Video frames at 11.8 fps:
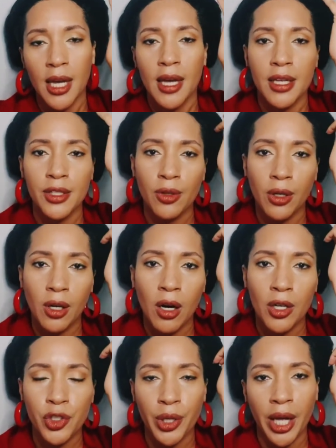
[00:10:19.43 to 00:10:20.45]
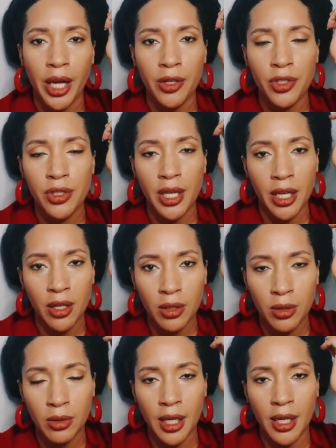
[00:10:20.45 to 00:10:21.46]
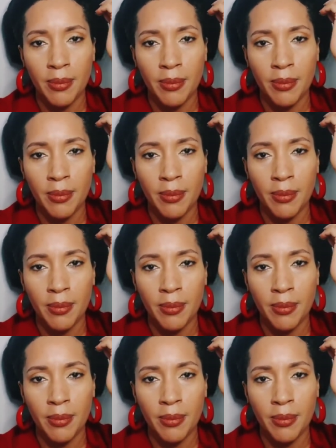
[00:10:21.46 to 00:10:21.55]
it's going to cause your hair to tangle and